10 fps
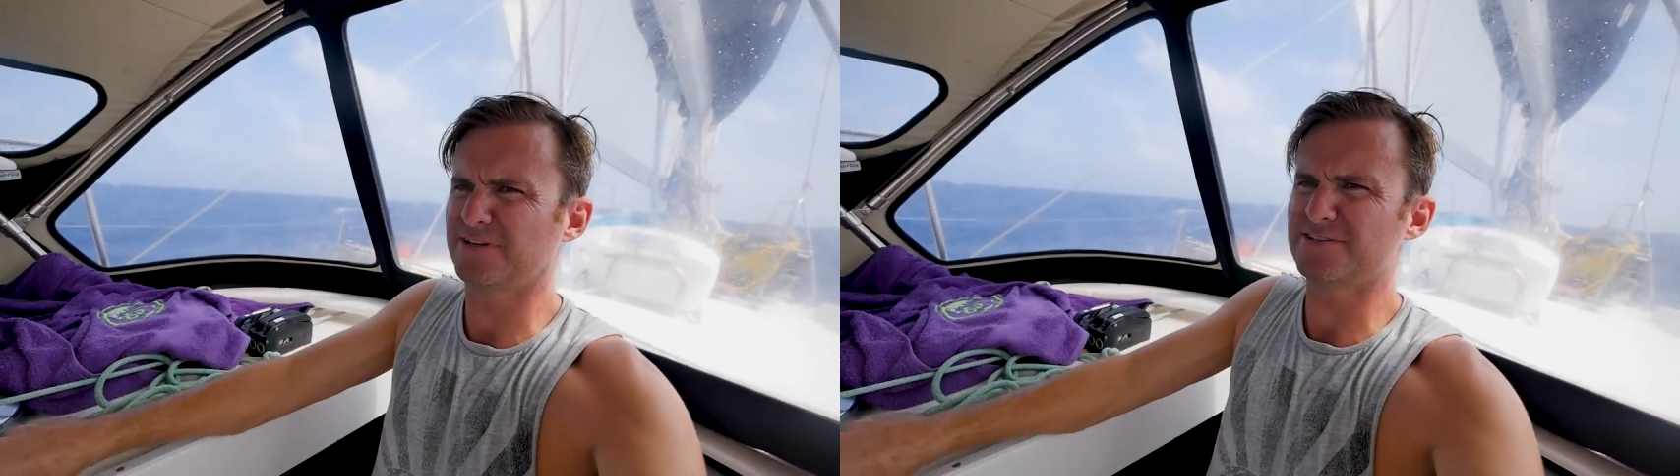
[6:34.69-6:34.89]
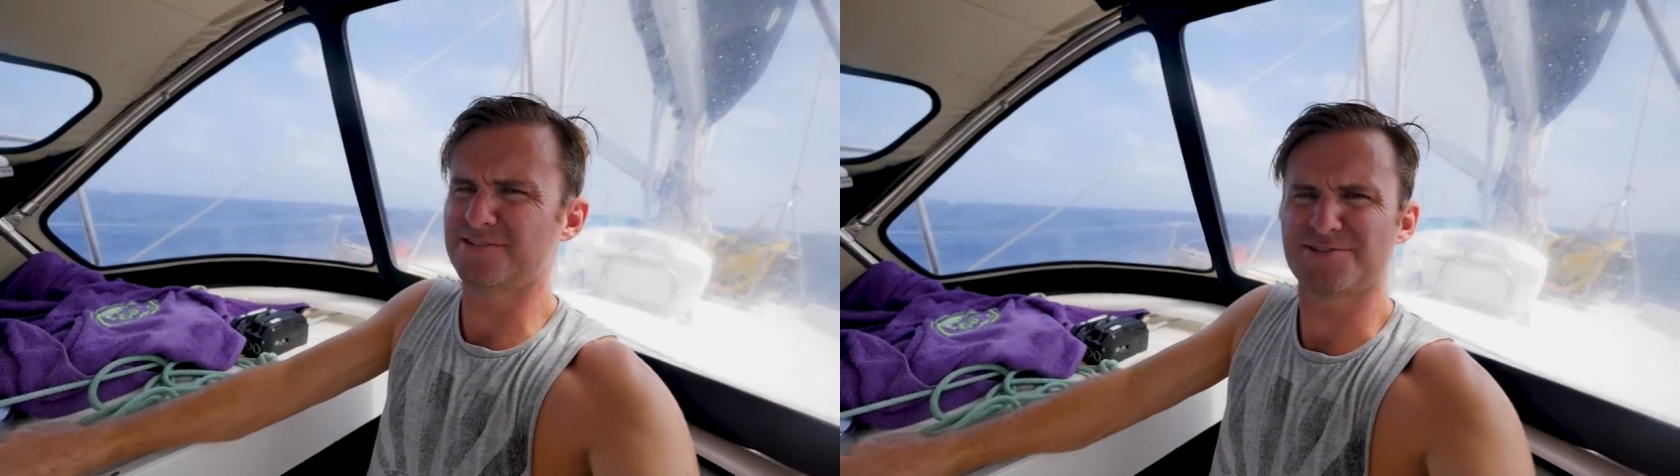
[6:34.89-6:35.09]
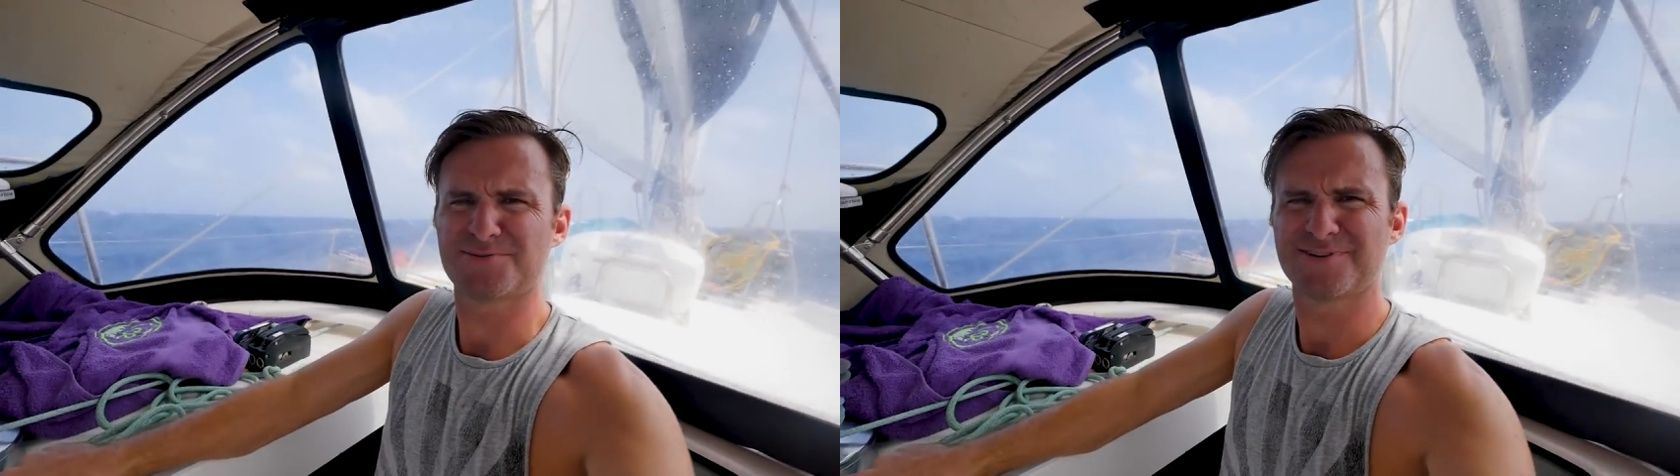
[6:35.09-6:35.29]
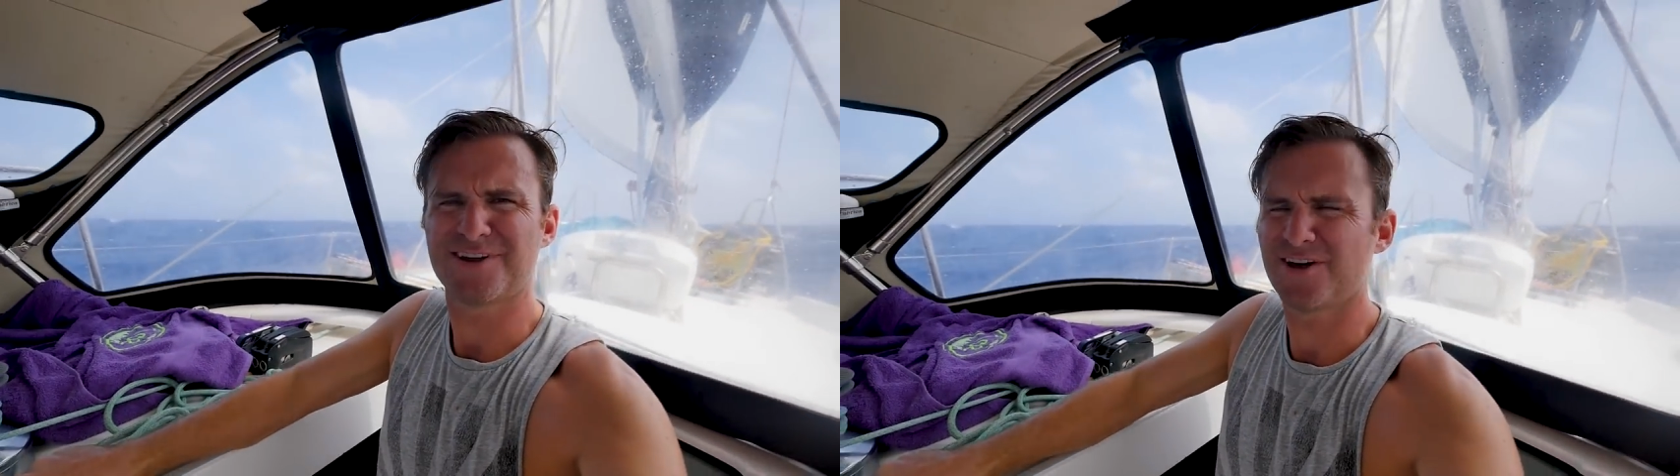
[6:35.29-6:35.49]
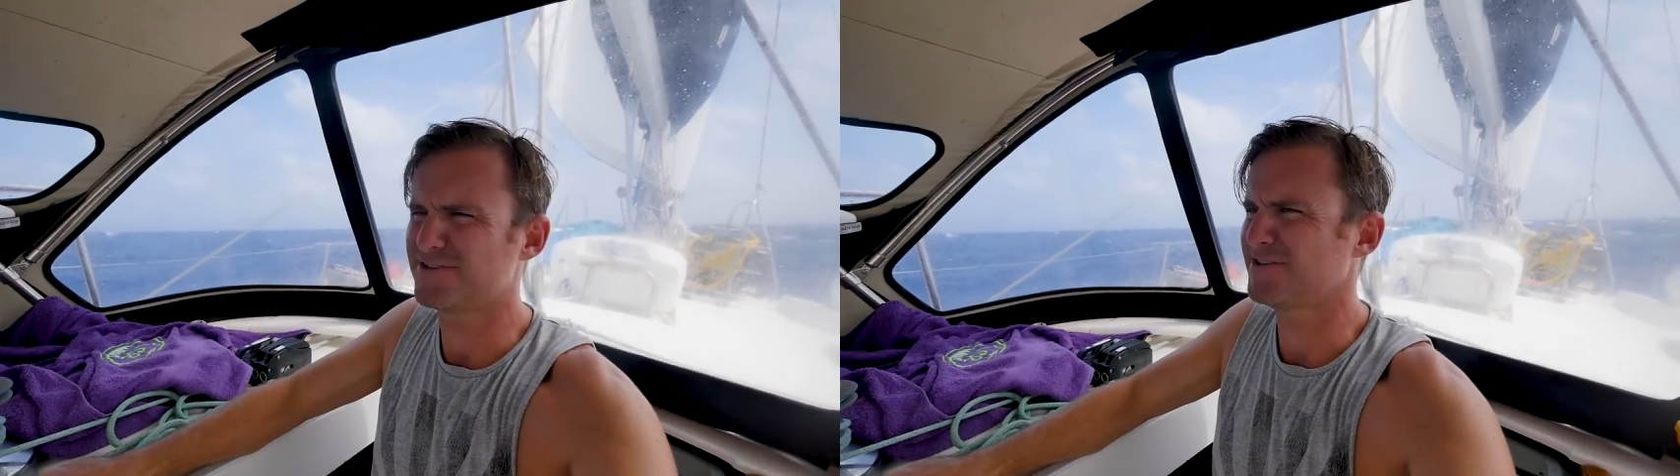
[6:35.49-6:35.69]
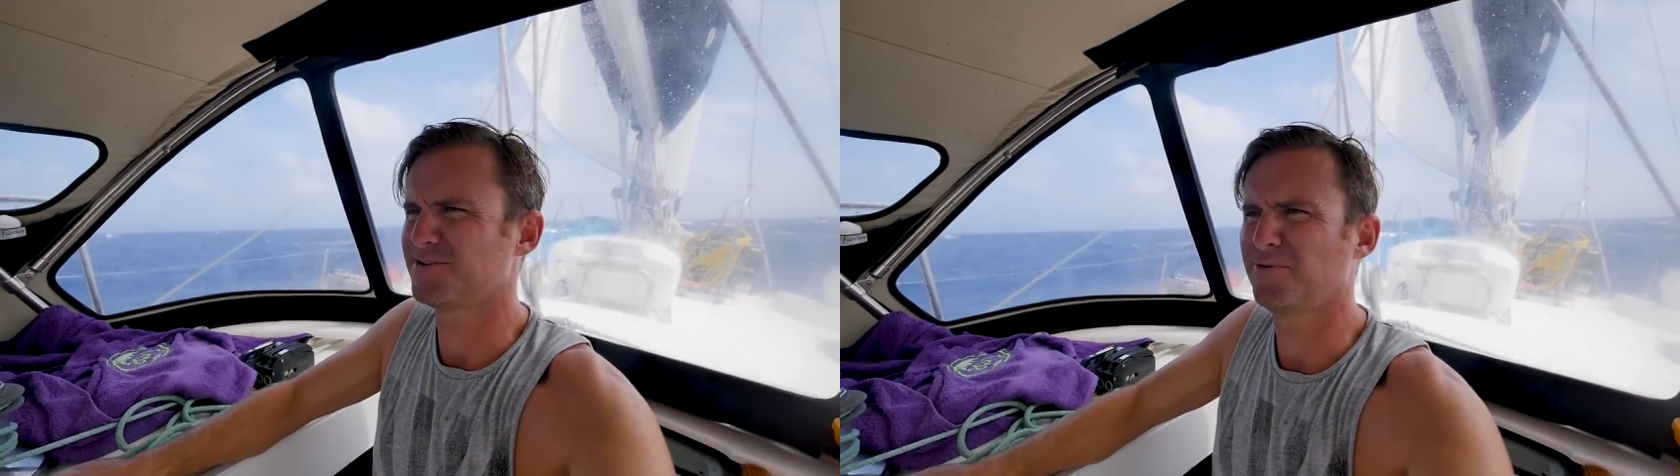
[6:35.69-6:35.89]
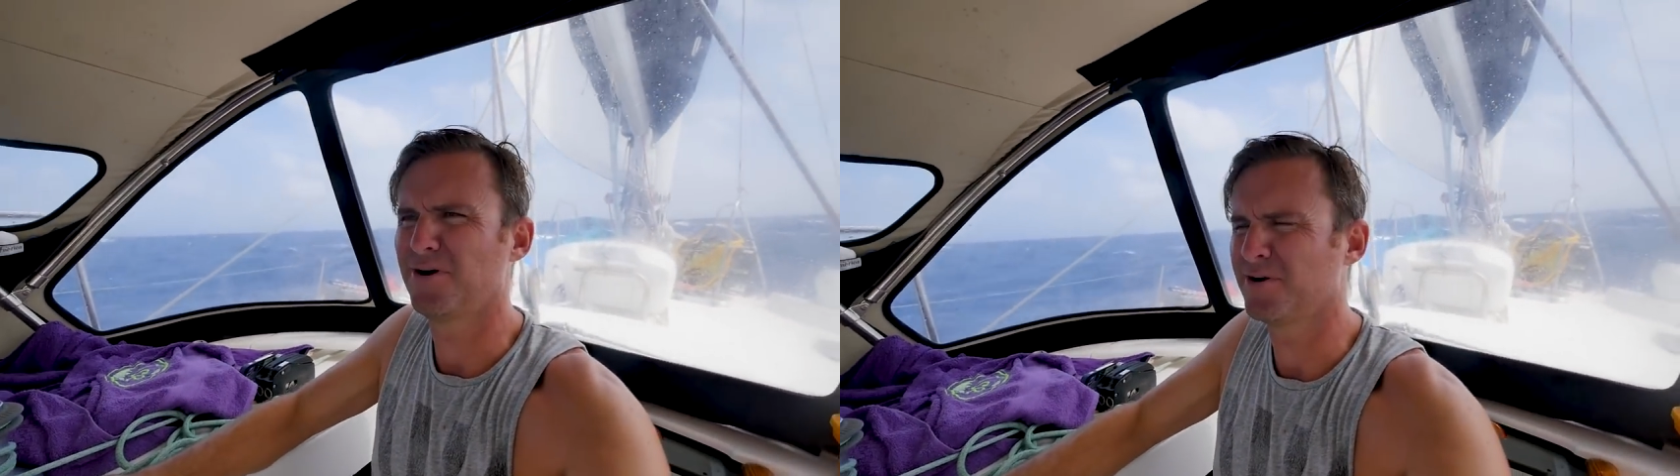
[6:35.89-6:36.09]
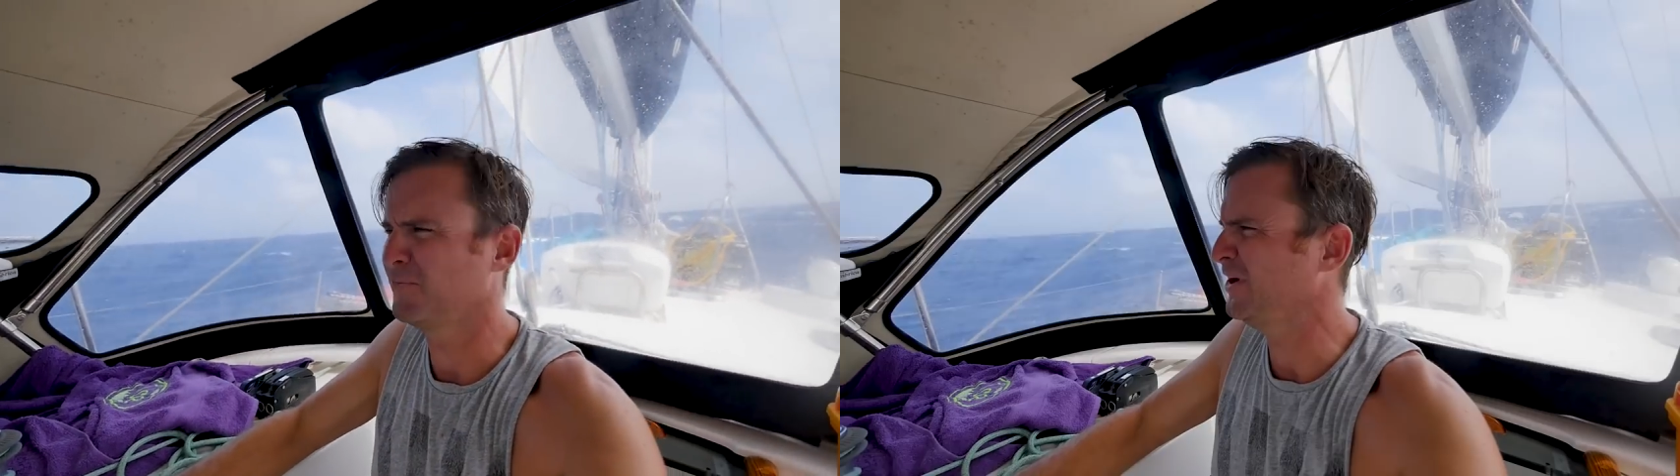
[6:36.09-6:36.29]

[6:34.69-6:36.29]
I guess this one caught us at the wrong